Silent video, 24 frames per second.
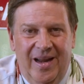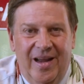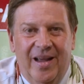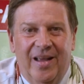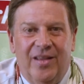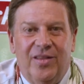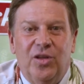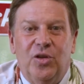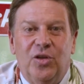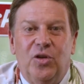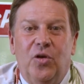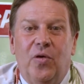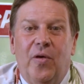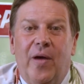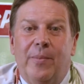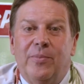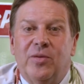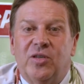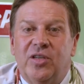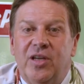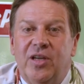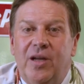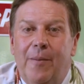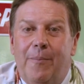The
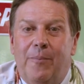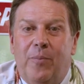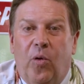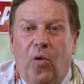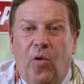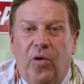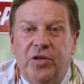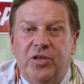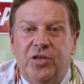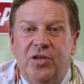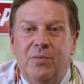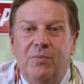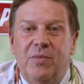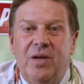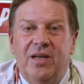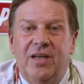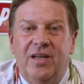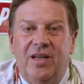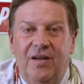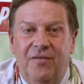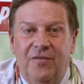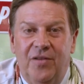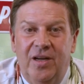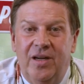UMC apportionment
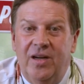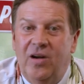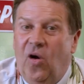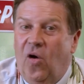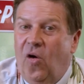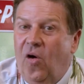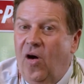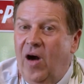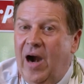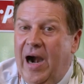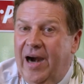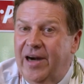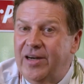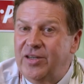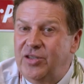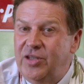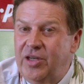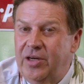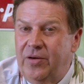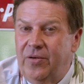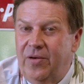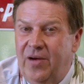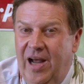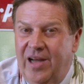giving, or our
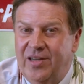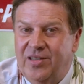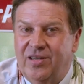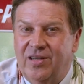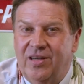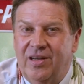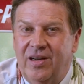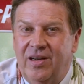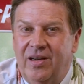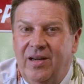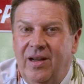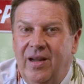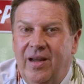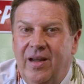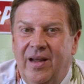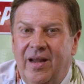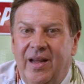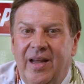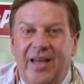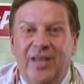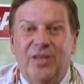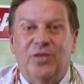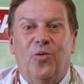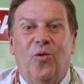generosity,
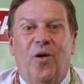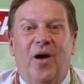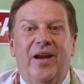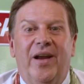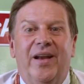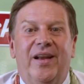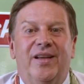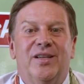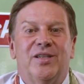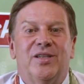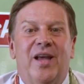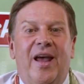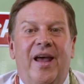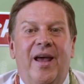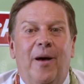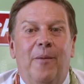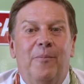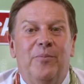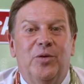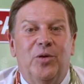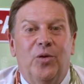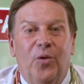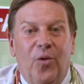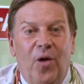is what has
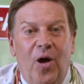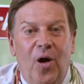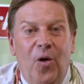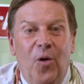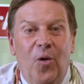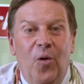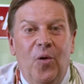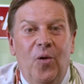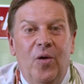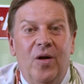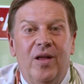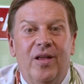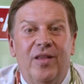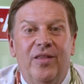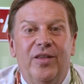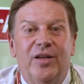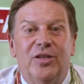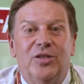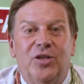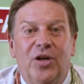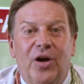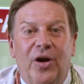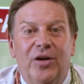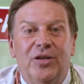helped grow the
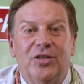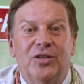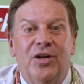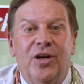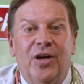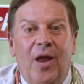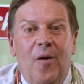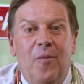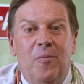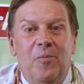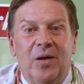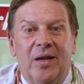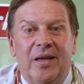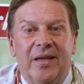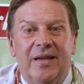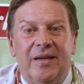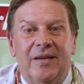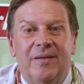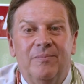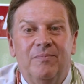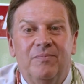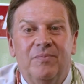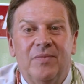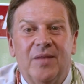church globally.
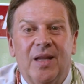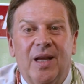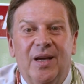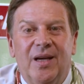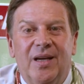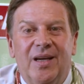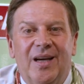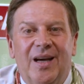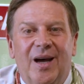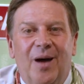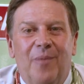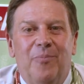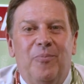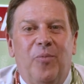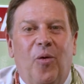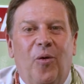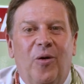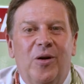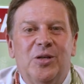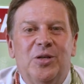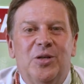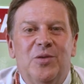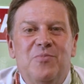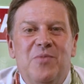
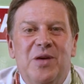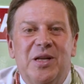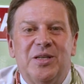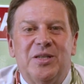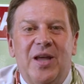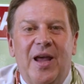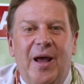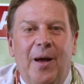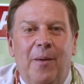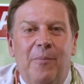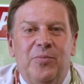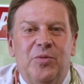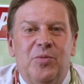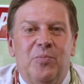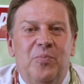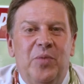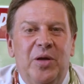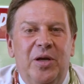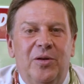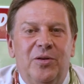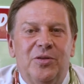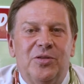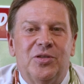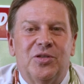Apportionments helped
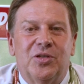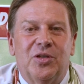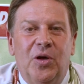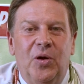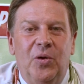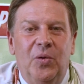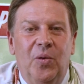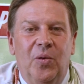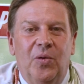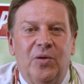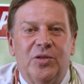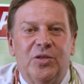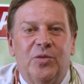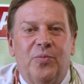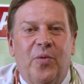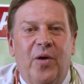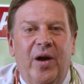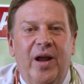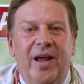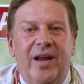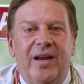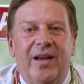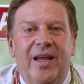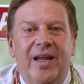build schools,
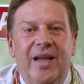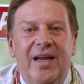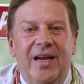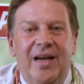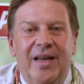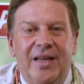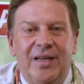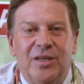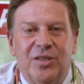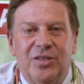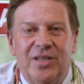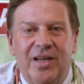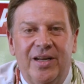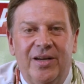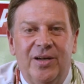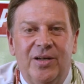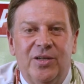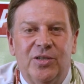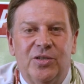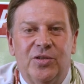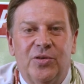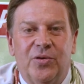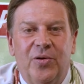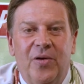spread healing
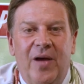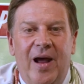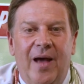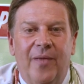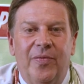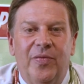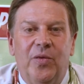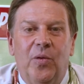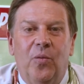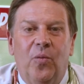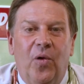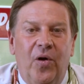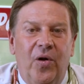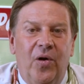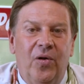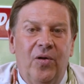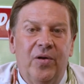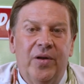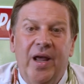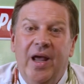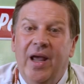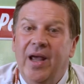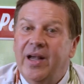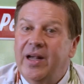centers throughout the
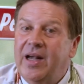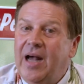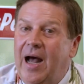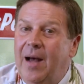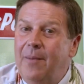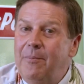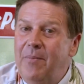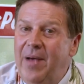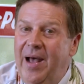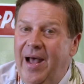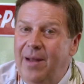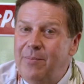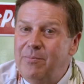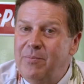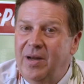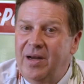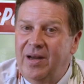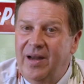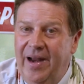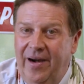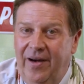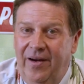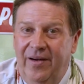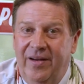world, combat
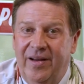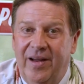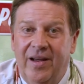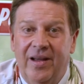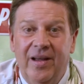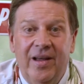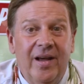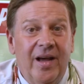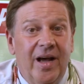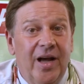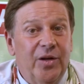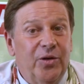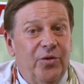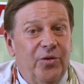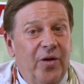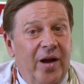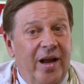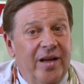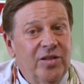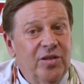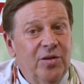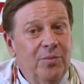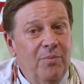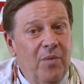malaria,
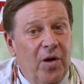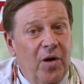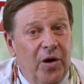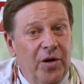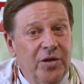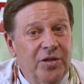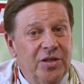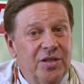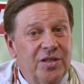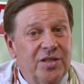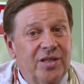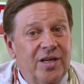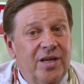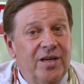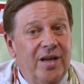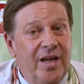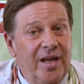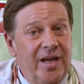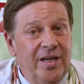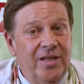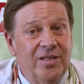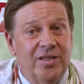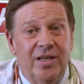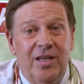address emergency
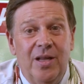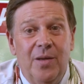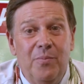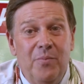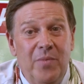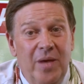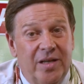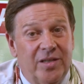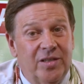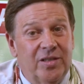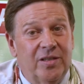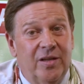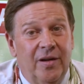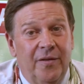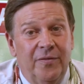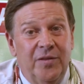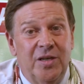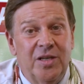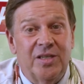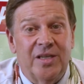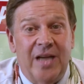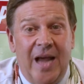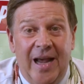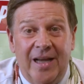needs in the midst of
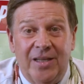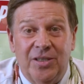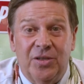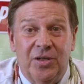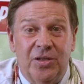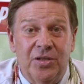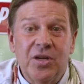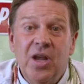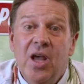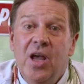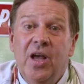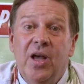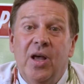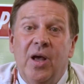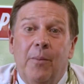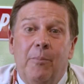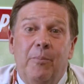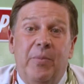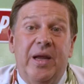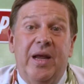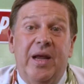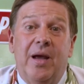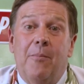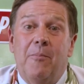disasters,
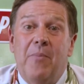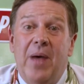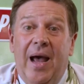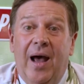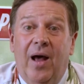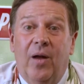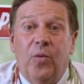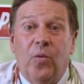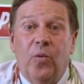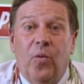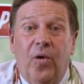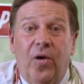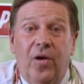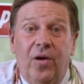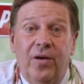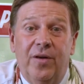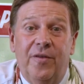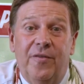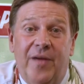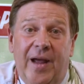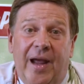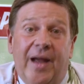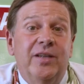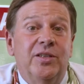be about world
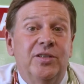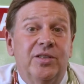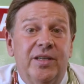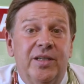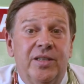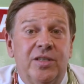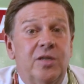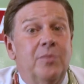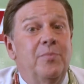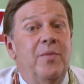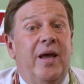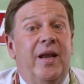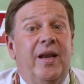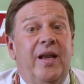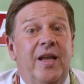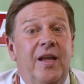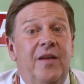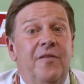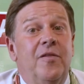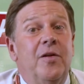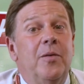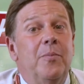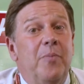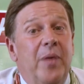evangelism, and
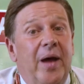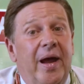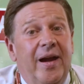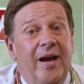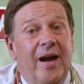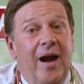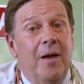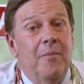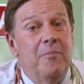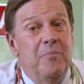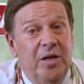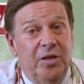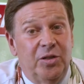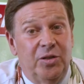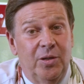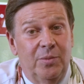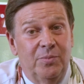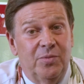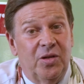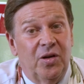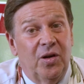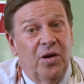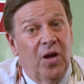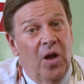even pay our
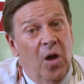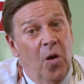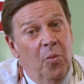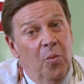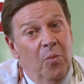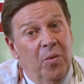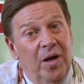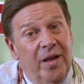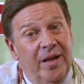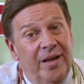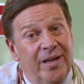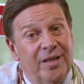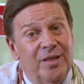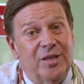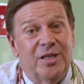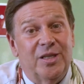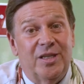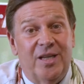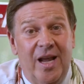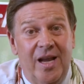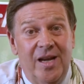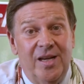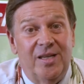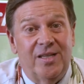bishops globally and
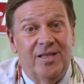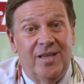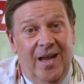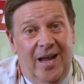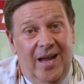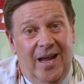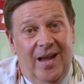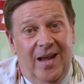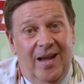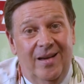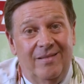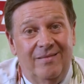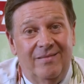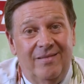stateside.